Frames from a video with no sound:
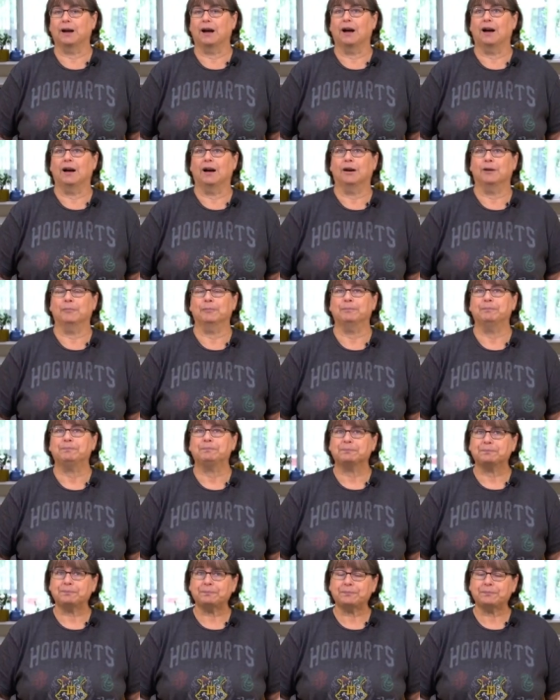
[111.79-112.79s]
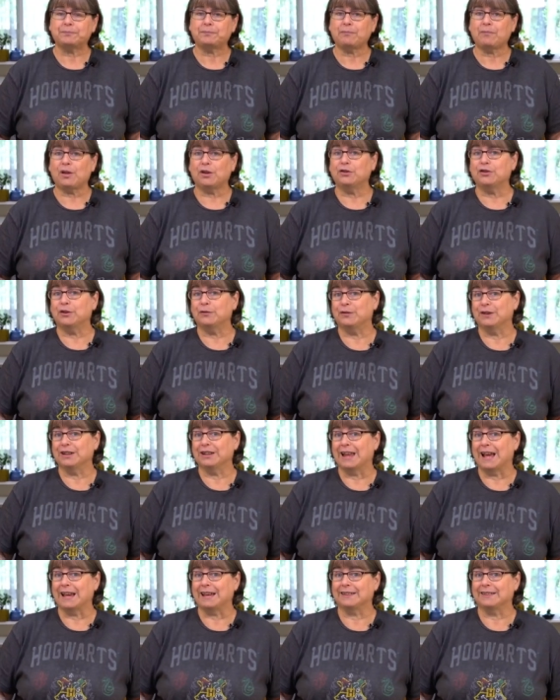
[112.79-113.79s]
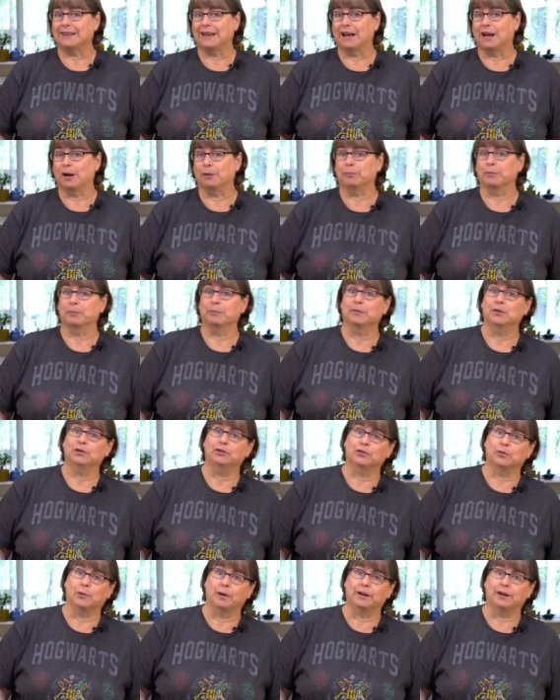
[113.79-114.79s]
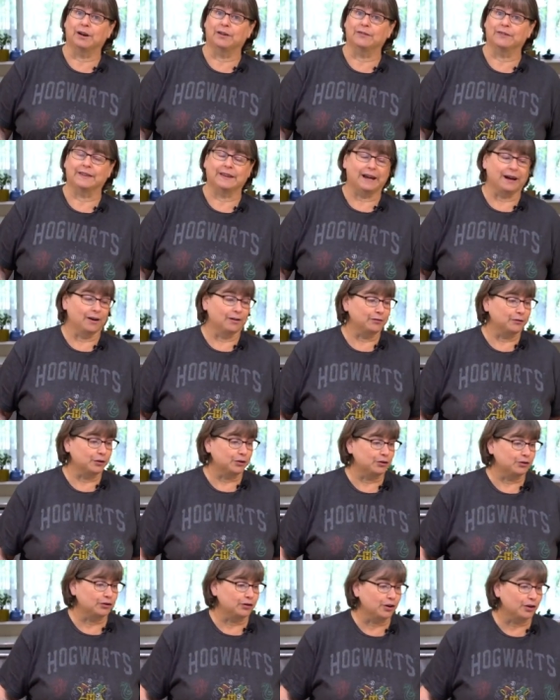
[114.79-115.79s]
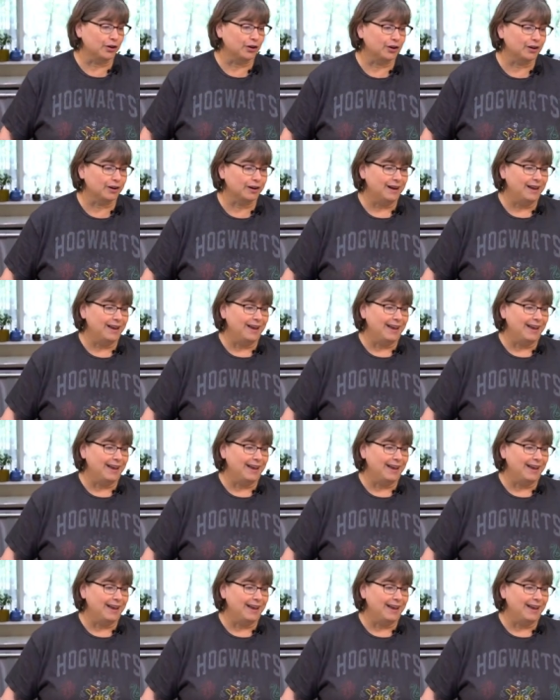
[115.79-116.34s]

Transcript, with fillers: Um, so if you like them, join over there for sure.